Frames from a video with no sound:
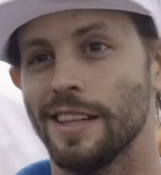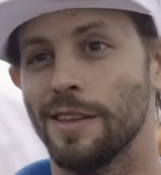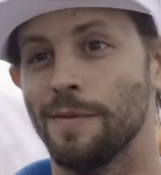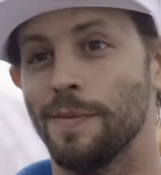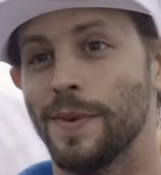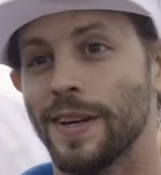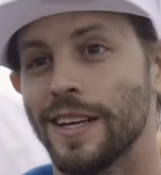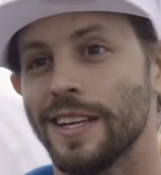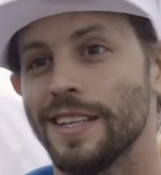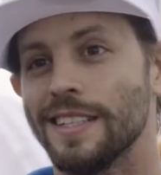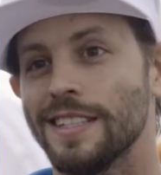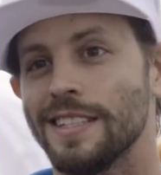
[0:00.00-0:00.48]
the
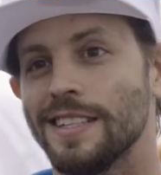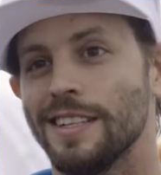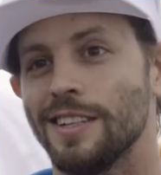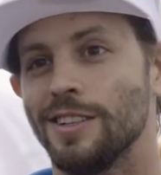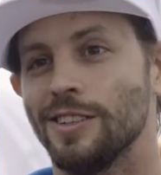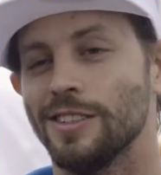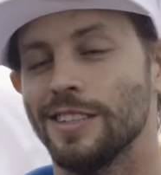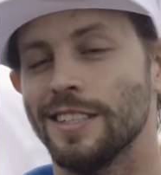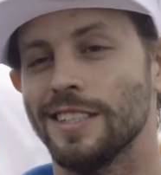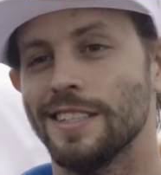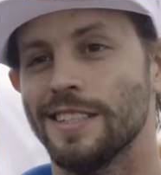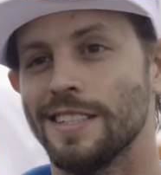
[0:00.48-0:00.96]
biggest and
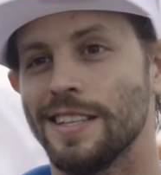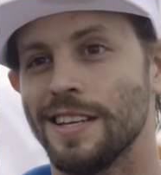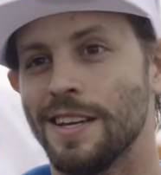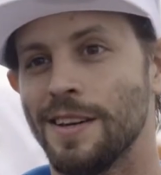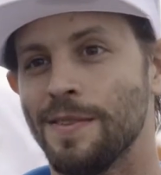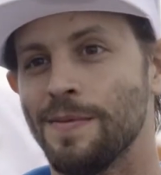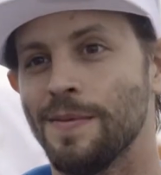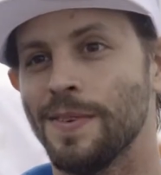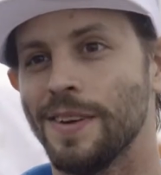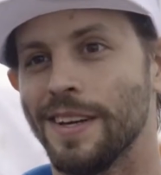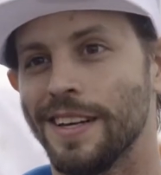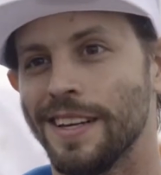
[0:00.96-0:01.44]
oldest
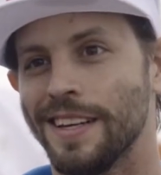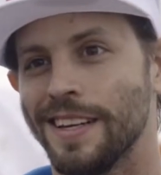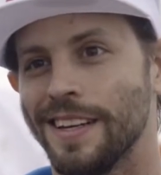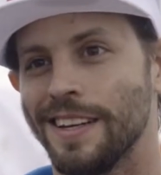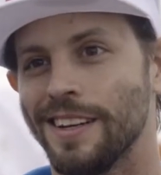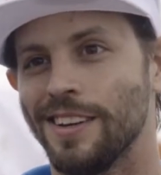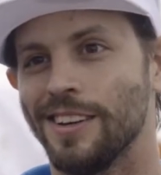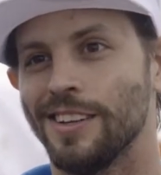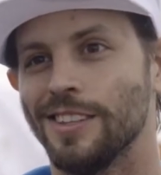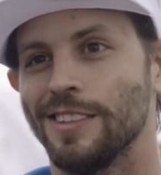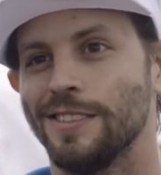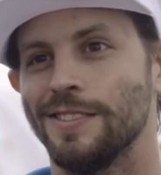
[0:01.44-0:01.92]
team in
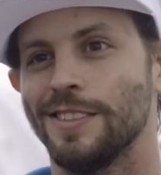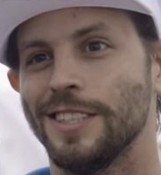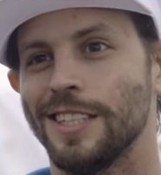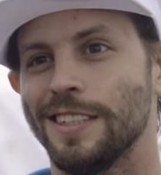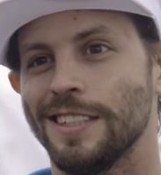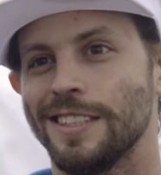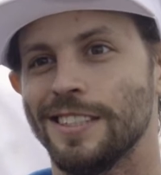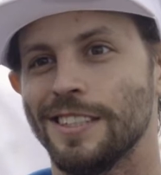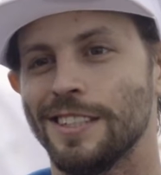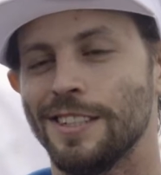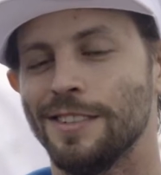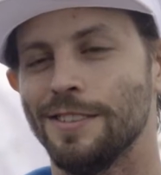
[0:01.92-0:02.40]
all of
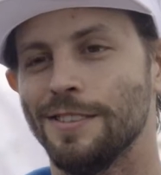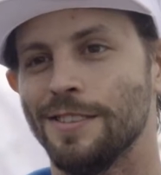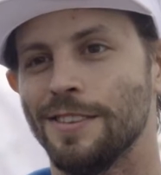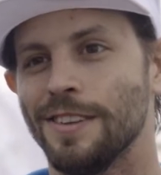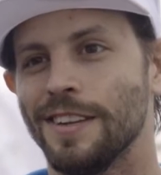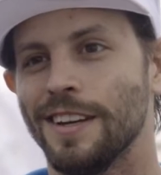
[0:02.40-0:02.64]
jet surf